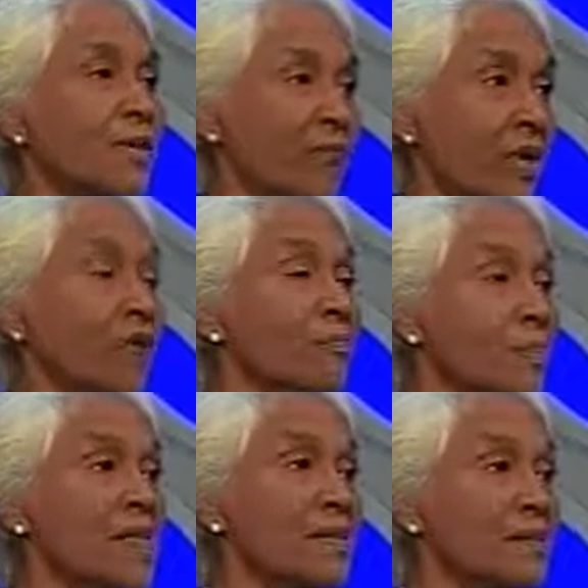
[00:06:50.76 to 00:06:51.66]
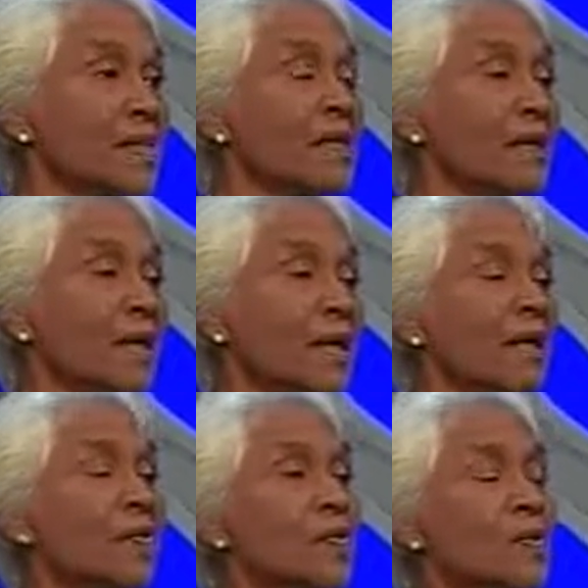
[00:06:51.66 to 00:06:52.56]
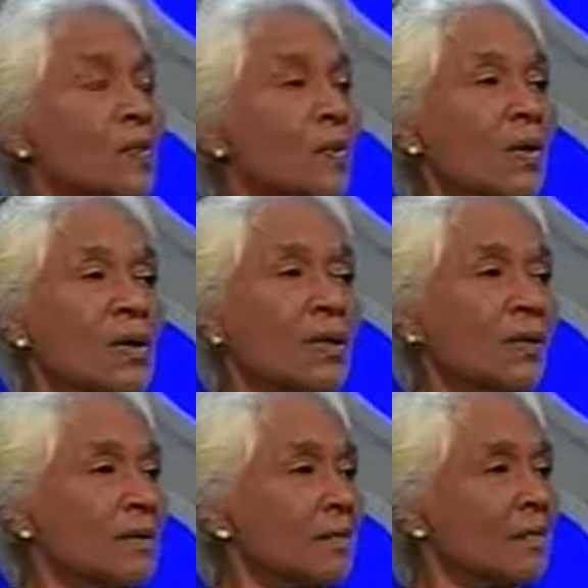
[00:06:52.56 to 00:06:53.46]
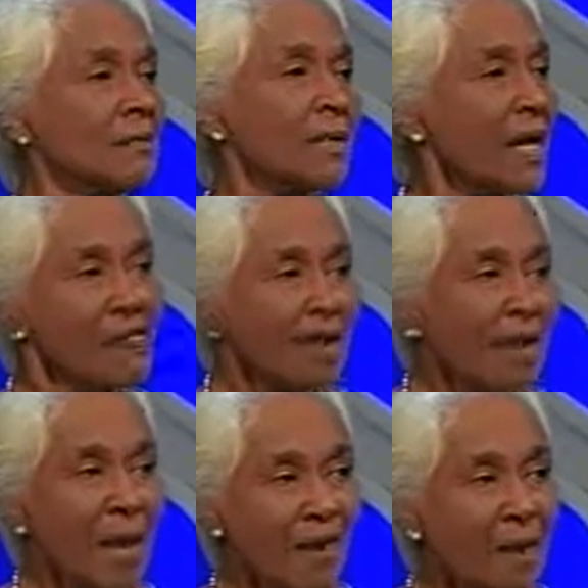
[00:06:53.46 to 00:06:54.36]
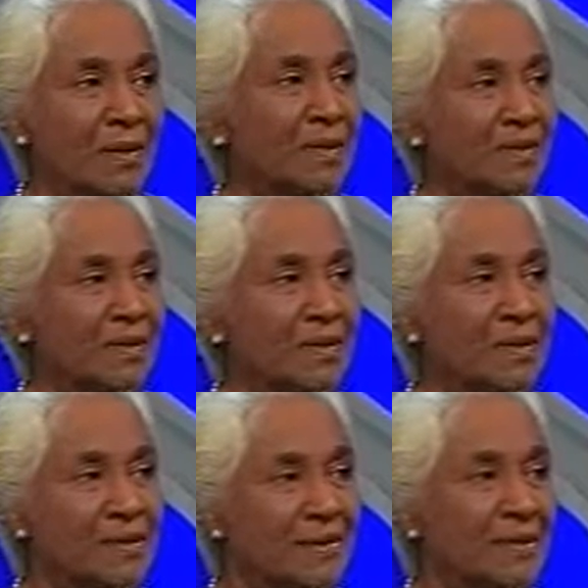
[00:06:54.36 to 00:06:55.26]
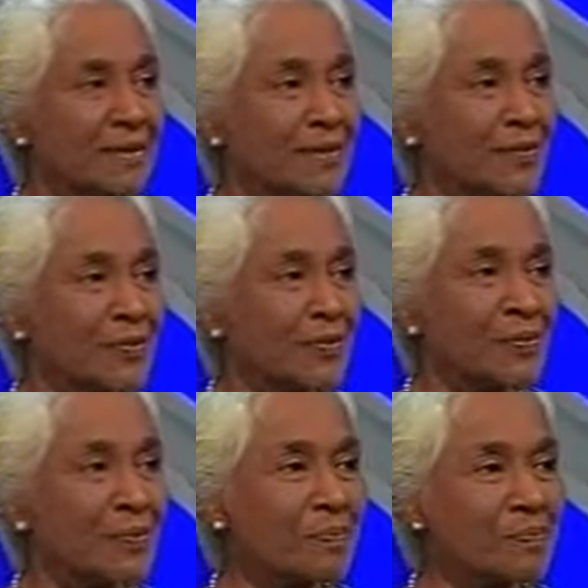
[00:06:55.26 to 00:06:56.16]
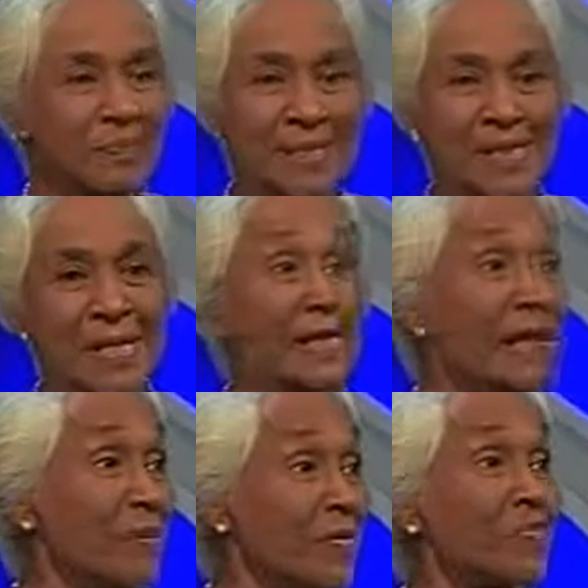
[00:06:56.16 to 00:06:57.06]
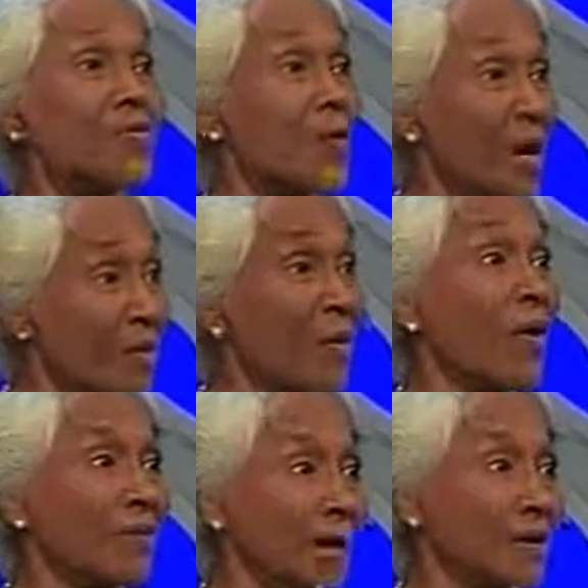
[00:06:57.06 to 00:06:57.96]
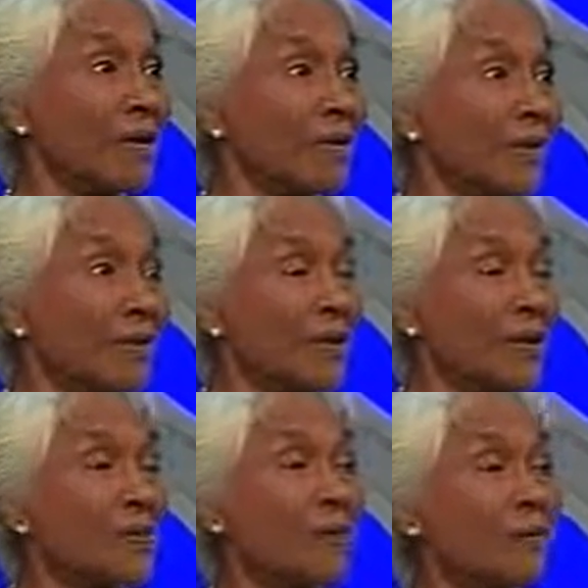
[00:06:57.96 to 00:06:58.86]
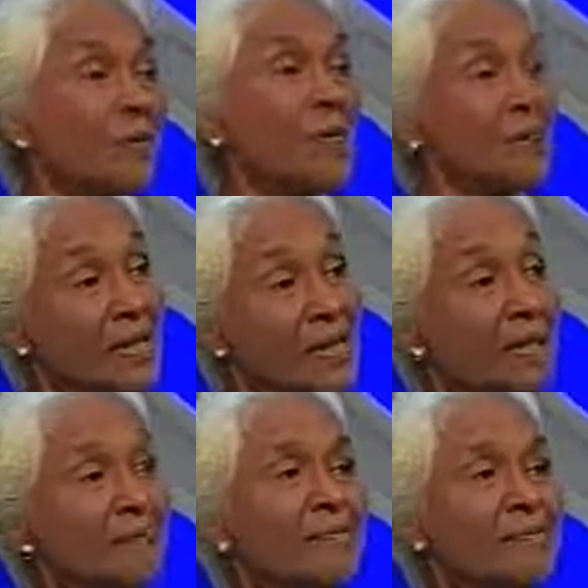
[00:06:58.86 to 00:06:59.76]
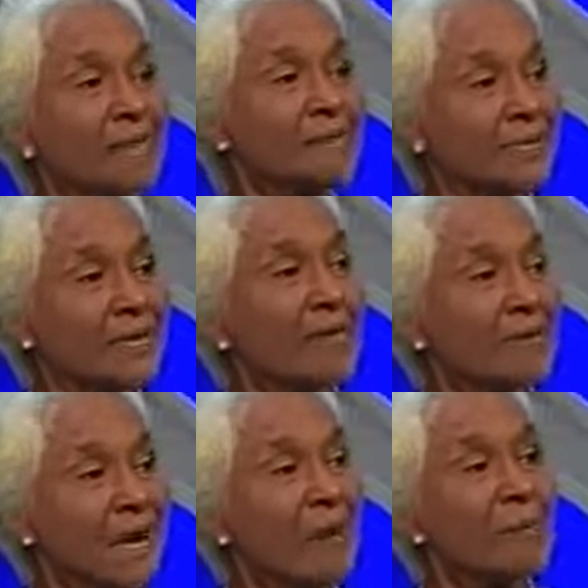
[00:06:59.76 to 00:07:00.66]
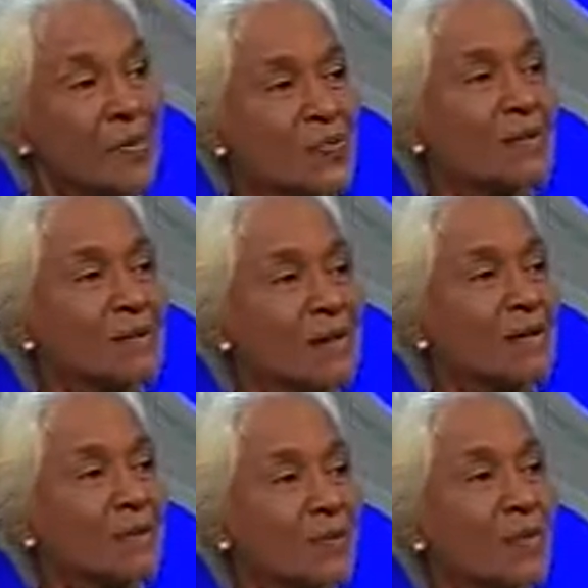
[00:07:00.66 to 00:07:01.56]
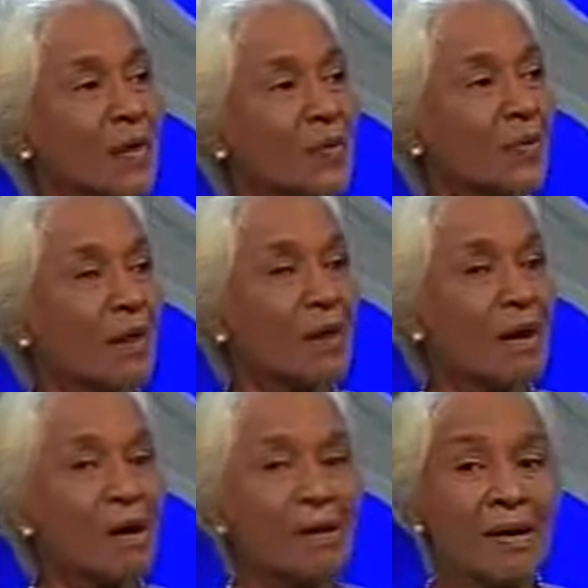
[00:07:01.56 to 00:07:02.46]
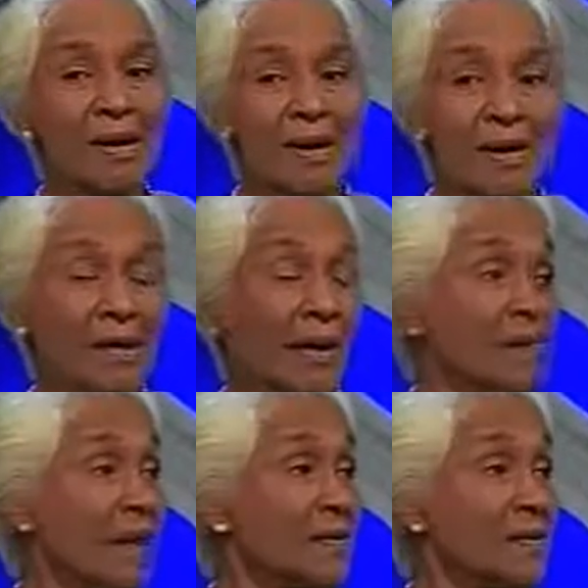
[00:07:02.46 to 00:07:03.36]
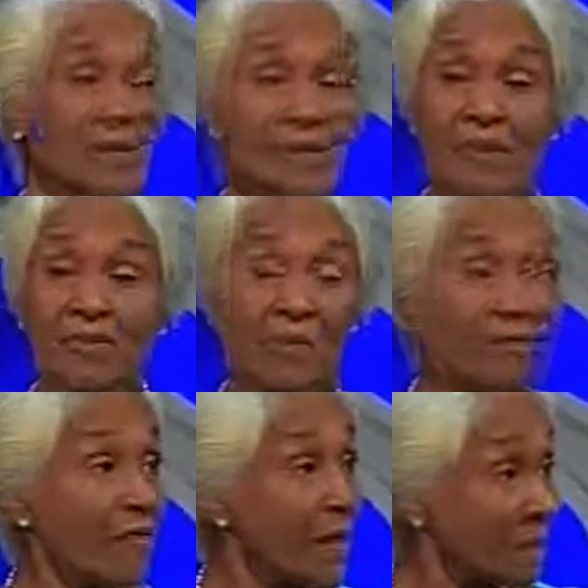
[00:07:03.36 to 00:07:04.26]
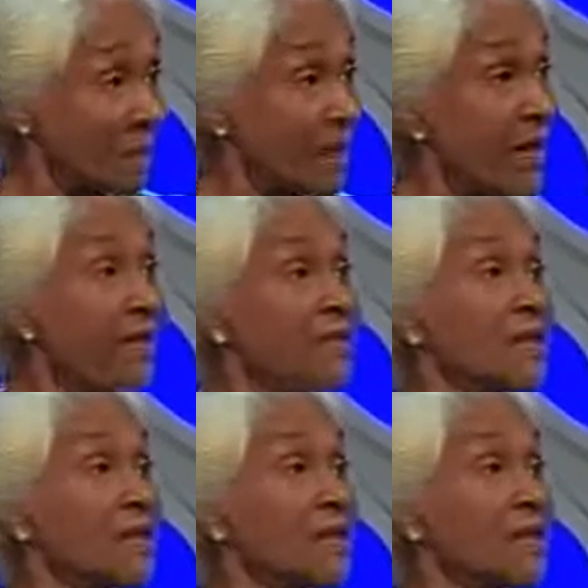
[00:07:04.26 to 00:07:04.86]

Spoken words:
way of meals. So they are very happy, the children. If you see them, if you come along one day, you will be really, really happy to see how they are. And I must say they are very well behaved